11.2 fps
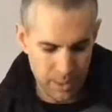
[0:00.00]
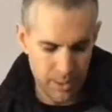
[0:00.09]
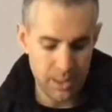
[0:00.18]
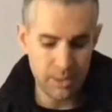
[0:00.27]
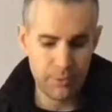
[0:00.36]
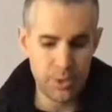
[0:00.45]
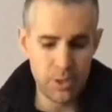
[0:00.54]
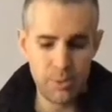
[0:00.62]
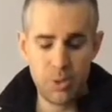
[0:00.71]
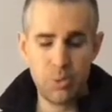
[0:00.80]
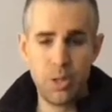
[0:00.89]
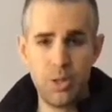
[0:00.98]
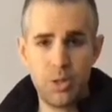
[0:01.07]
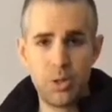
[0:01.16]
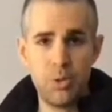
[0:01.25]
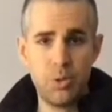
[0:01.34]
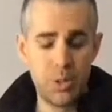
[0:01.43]
The difference between the
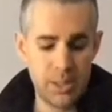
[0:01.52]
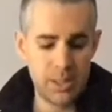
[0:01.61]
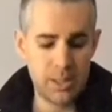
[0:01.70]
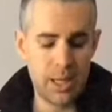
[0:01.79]
two is,